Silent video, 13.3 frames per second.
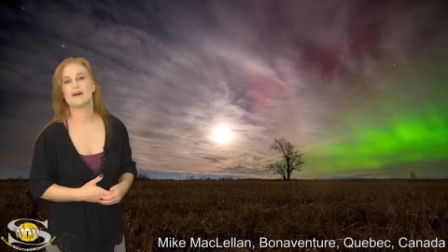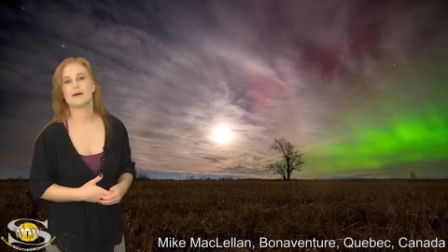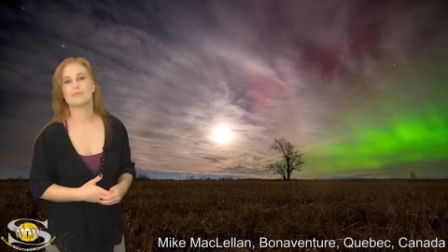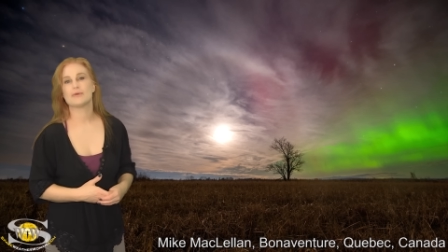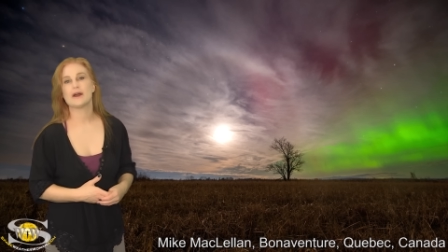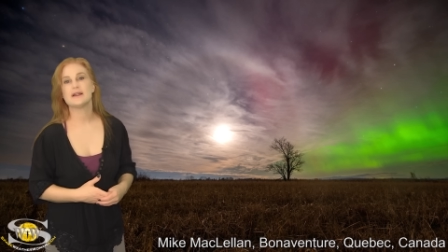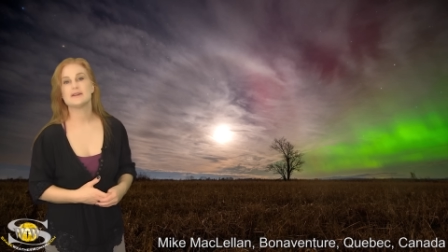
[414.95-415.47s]
of
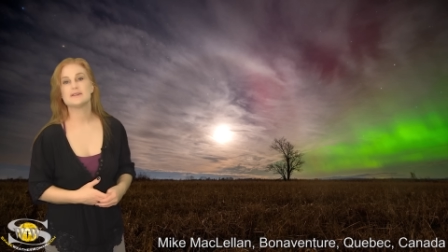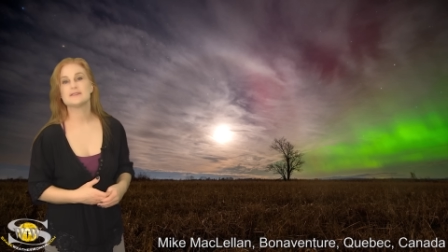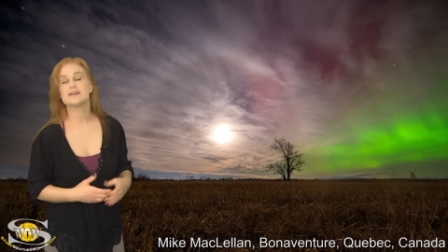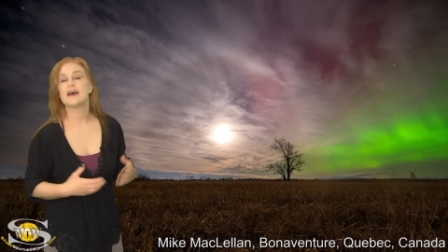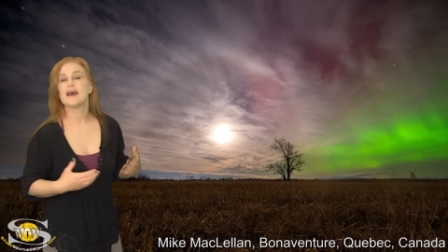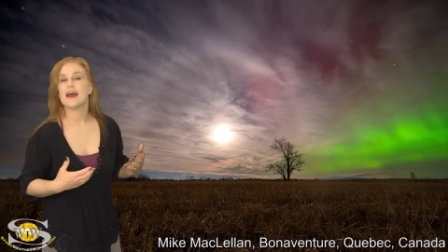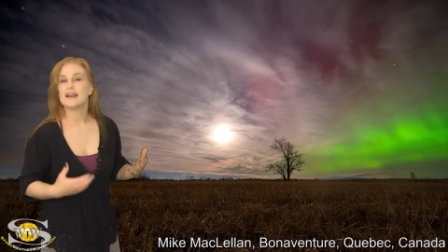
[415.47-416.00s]
that
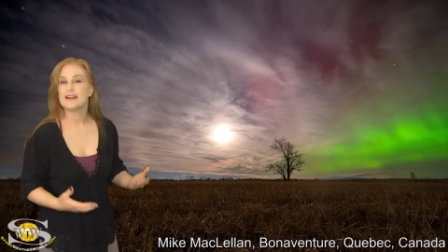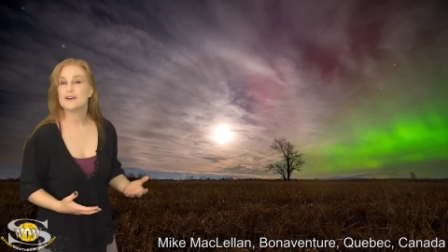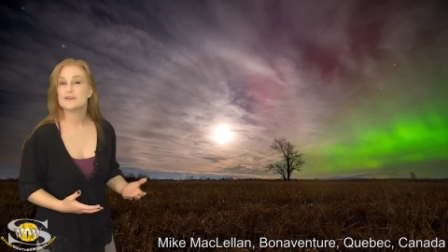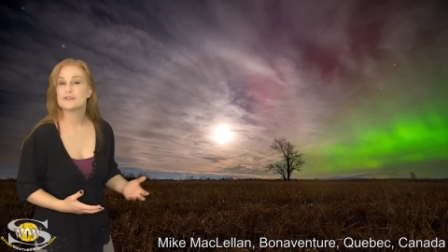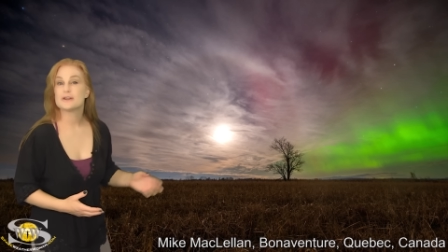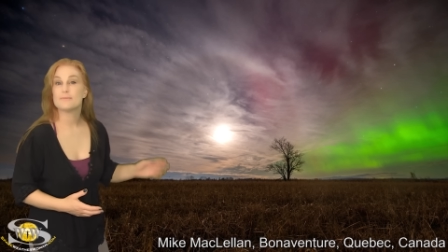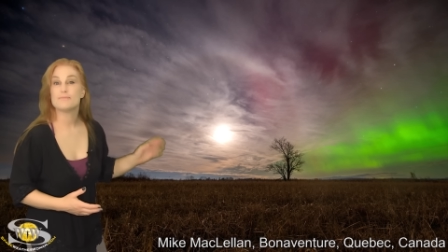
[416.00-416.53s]
brightness. And
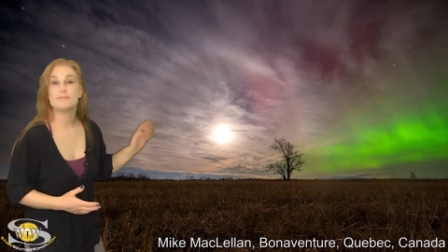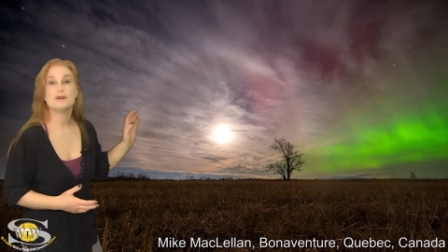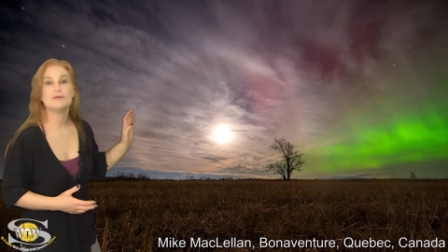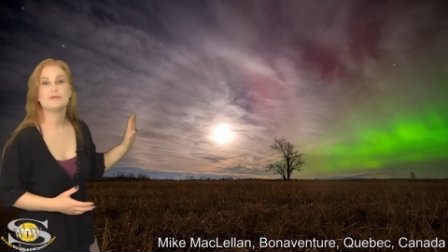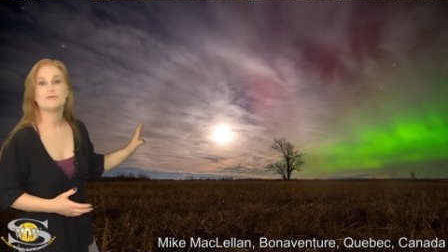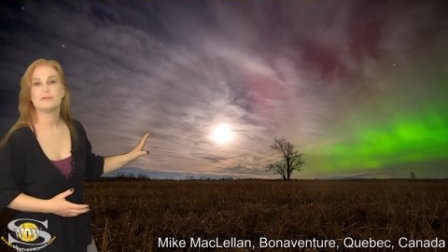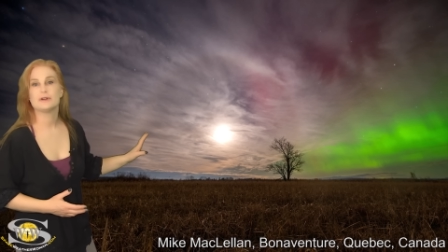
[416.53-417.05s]
here's a
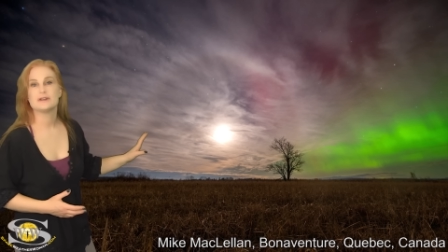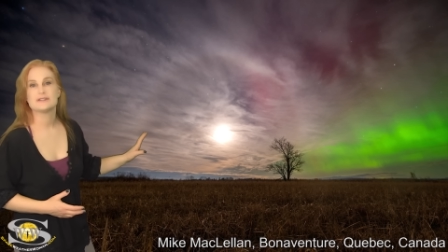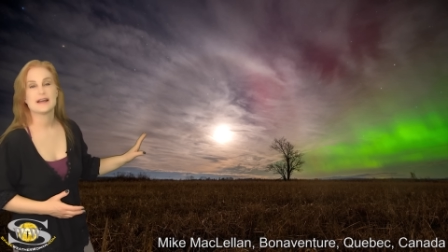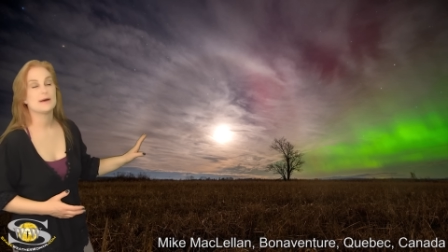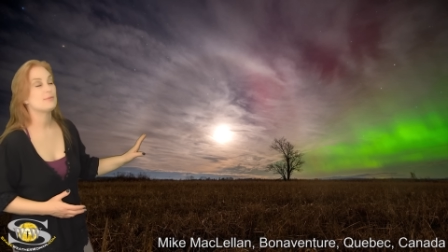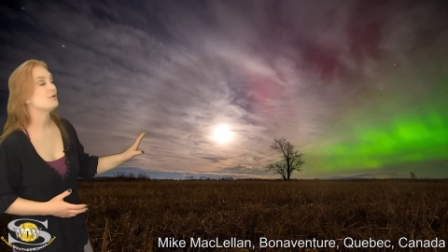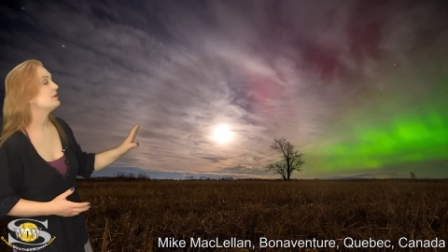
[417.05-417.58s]
beautiful
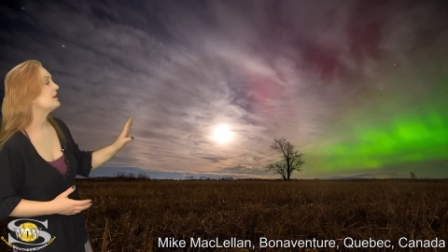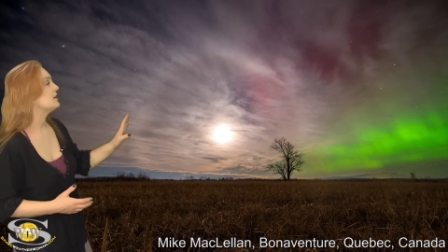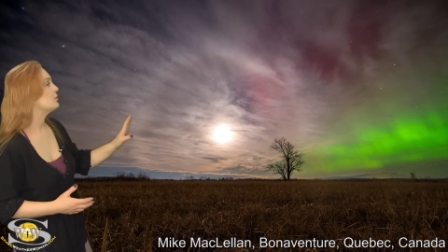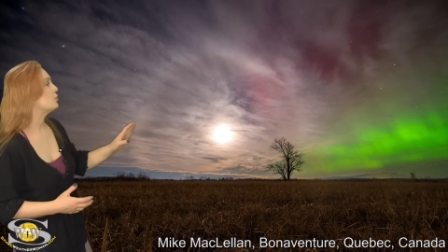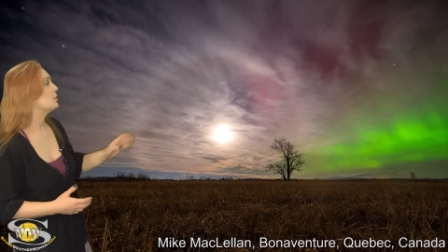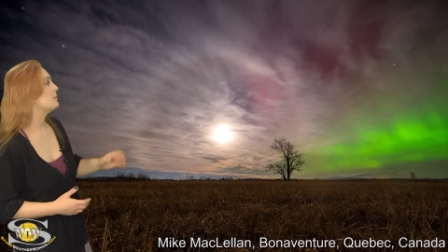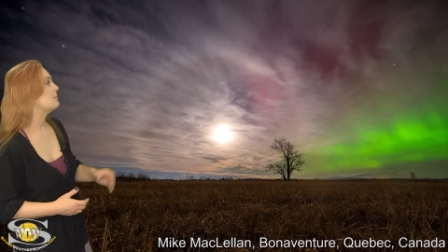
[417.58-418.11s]
example
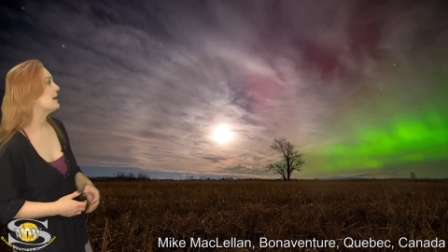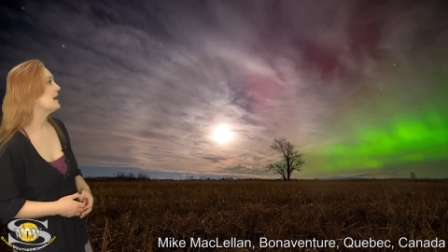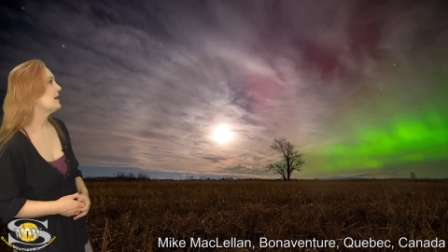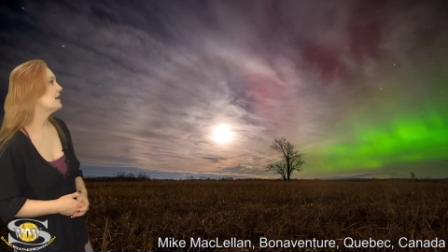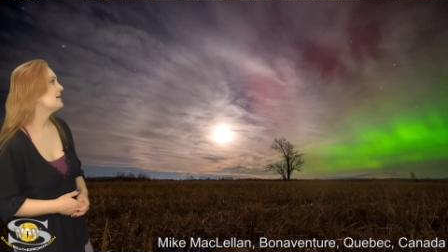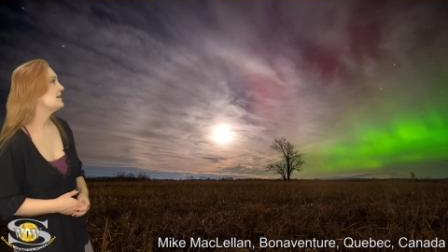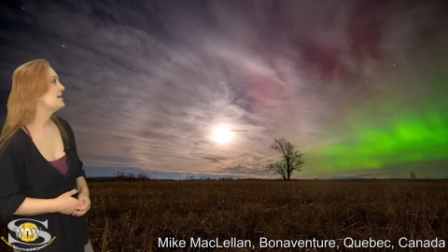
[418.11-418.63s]
in
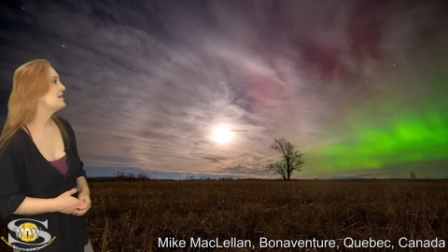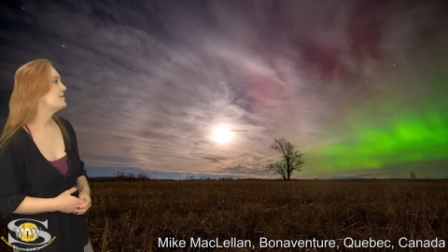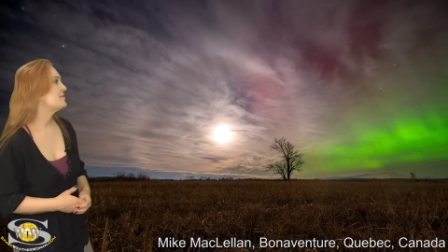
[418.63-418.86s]
Quebec.